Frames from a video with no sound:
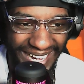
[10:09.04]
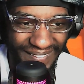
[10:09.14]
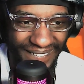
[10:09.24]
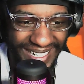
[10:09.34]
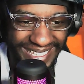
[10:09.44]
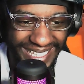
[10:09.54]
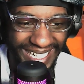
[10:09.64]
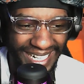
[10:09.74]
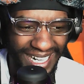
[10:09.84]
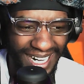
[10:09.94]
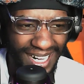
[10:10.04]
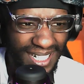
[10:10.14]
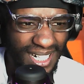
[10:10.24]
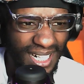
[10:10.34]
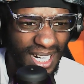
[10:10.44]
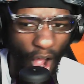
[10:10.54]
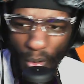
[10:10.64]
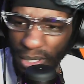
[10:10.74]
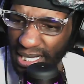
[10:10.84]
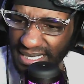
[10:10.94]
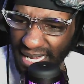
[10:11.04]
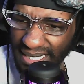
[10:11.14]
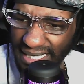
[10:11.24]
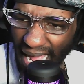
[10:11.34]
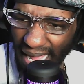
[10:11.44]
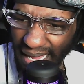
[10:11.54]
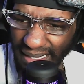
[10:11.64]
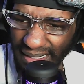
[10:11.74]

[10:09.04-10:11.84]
What the? Uh, oh, he inside the eye?